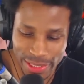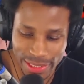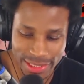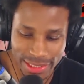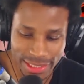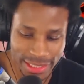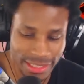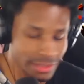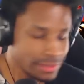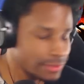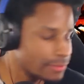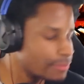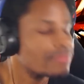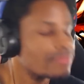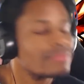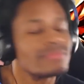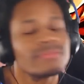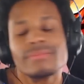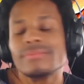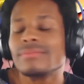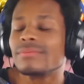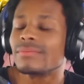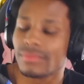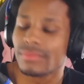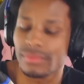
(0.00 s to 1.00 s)
quick attack.
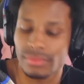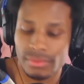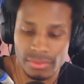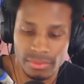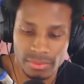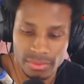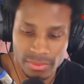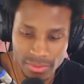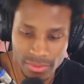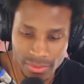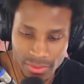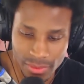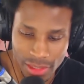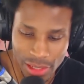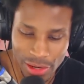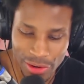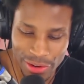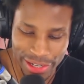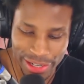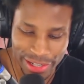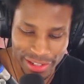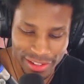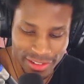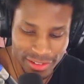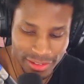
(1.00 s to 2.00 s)
All
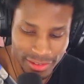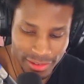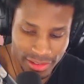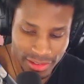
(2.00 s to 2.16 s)
right.